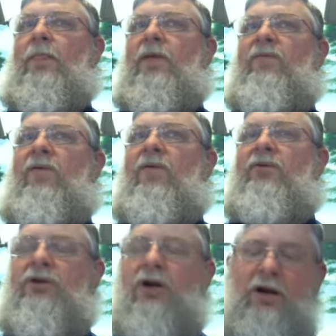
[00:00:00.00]
If you've ever
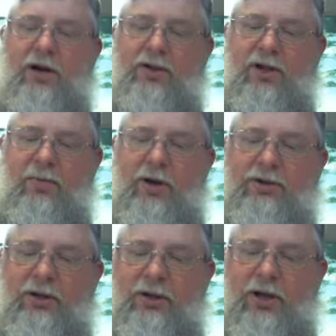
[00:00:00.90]
studied anything
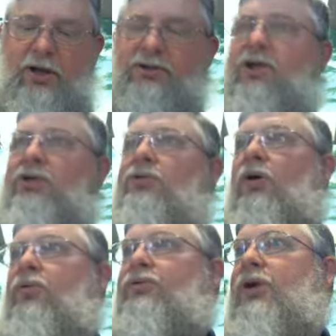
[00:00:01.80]
about the Dead Sea
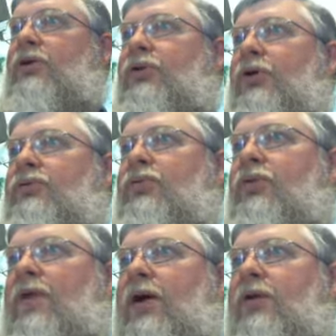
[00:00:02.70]
Scrolls, those
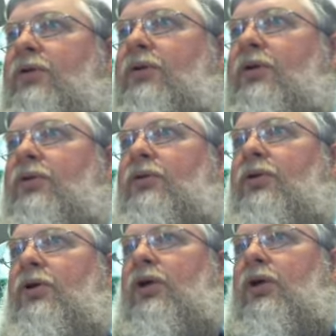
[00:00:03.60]
were found in
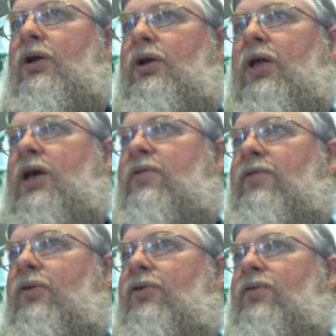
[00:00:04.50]
a cave
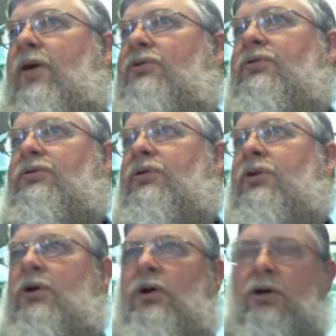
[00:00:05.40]
in earthen vessels.
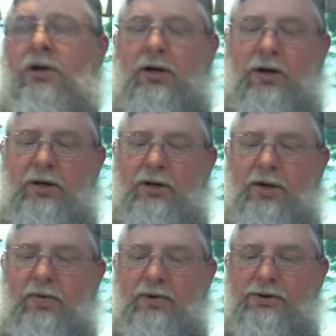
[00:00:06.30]

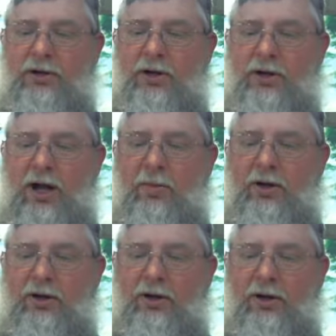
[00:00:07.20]
That wasn't
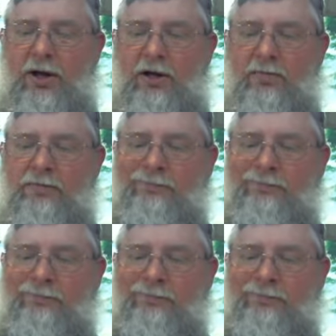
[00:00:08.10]
uncommon in their day.